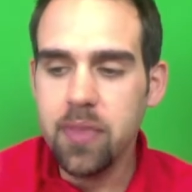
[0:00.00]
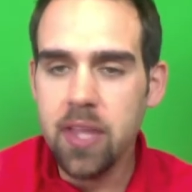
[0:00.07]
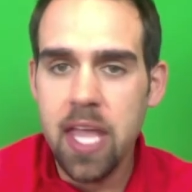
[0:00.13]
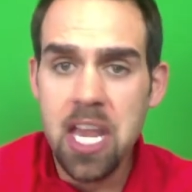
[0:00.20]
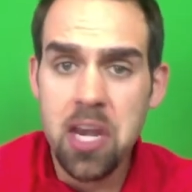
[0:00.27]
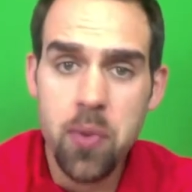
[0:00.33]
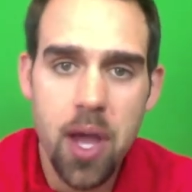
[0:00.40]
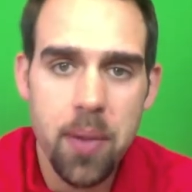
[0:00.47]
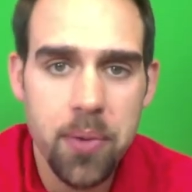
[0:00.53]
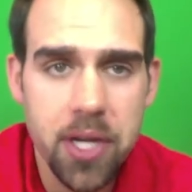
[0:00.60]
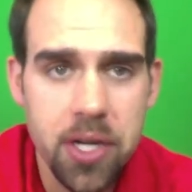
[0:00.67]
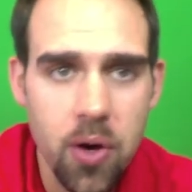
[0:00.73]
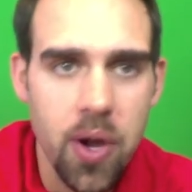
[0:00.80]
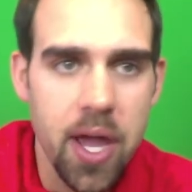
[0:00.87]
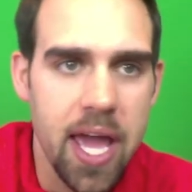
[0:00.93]
Anyway, I'm going
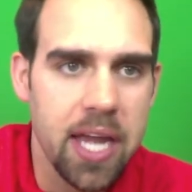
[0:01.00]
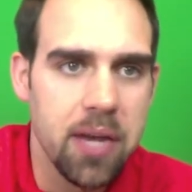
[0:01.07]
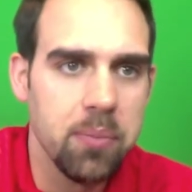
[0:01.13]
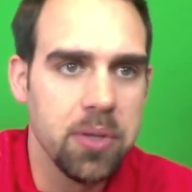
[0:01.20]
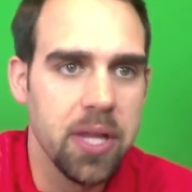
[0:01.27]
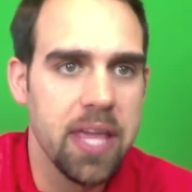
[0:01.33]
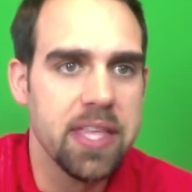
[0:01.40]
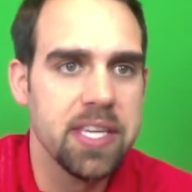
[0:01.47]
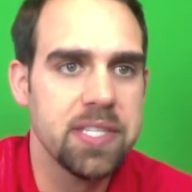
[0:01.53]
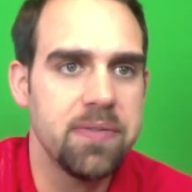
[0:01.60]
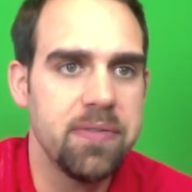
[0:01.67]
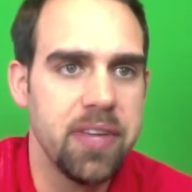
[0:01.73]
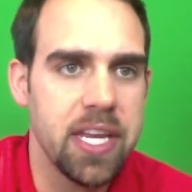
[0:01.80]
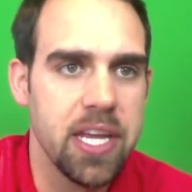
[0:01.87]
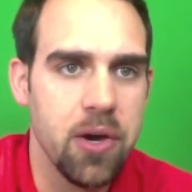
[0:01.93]
to go ahead and play this
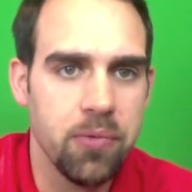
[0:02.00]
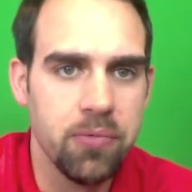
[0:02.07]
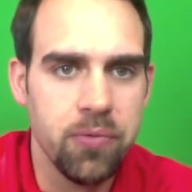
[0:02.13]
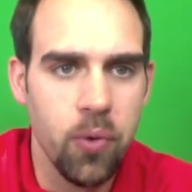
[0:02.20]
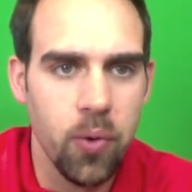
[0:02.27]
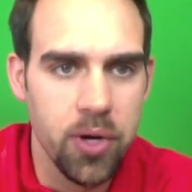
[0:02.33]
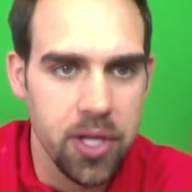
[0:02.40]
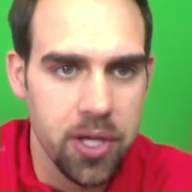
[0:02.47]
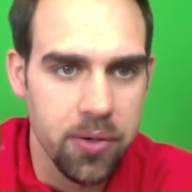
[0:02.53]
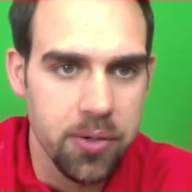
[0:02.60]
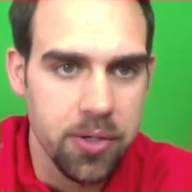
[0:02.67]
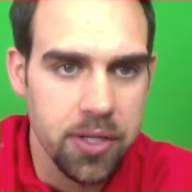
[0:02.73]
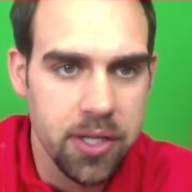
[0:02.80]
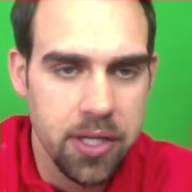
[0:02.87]
video for you,